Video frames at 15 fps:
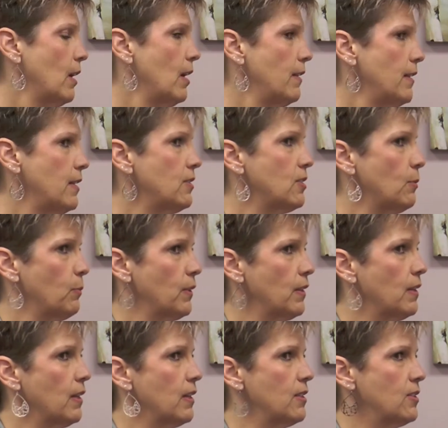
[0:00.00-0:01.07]
And that's something
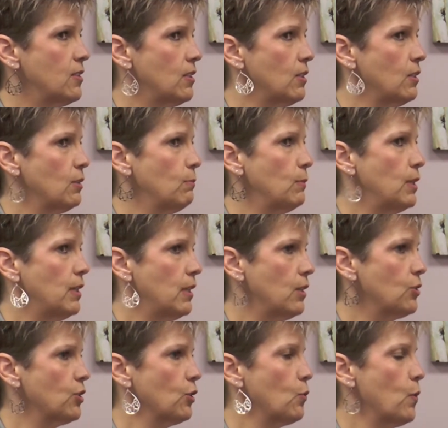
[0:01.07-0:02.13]
that I see in
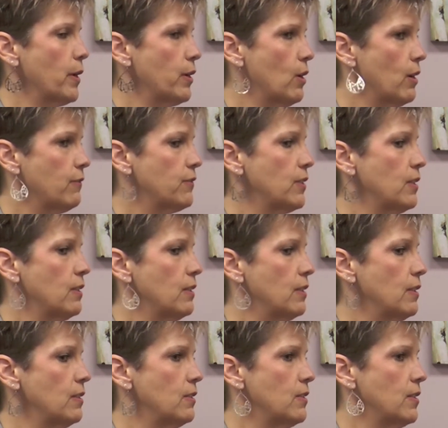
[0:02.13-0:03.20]
mediation quite often,
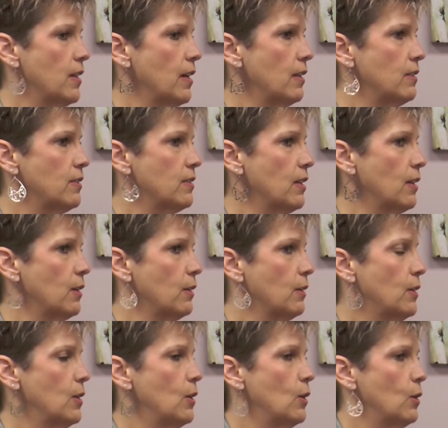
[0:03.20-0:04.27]
is that
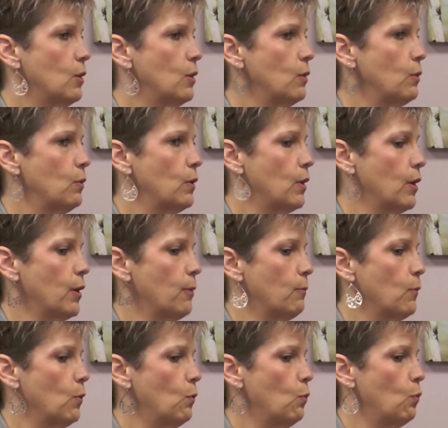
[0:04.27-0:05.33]

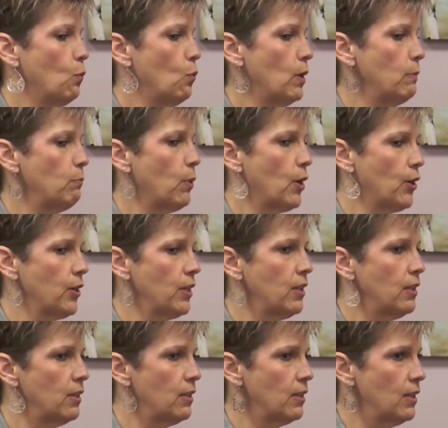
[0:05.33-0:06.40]
one
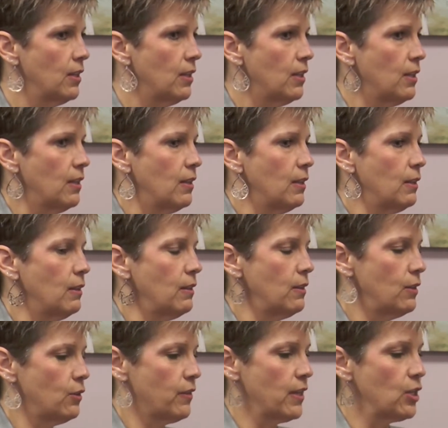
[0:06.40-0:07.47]
party,
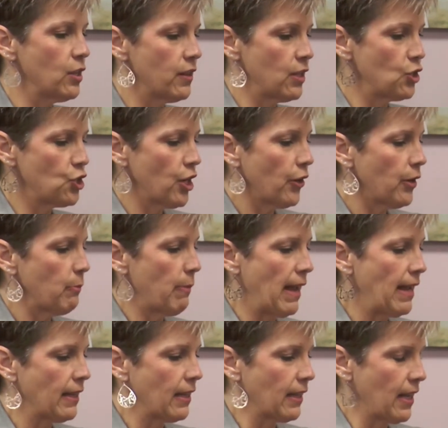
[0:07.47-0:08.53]
they share a
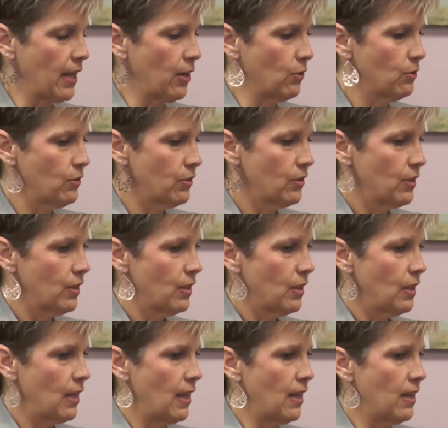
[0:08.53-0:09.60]
bank account,
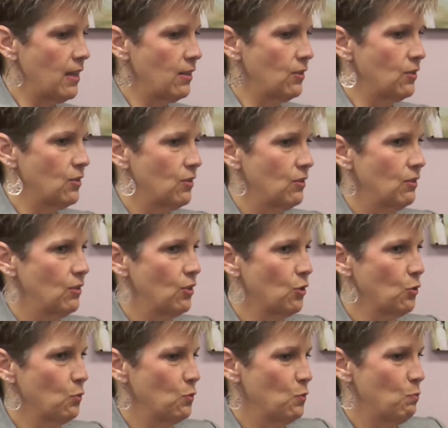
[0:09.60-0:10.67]
and
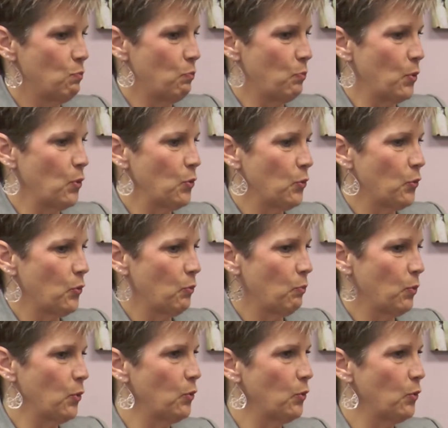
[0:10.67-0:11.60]
both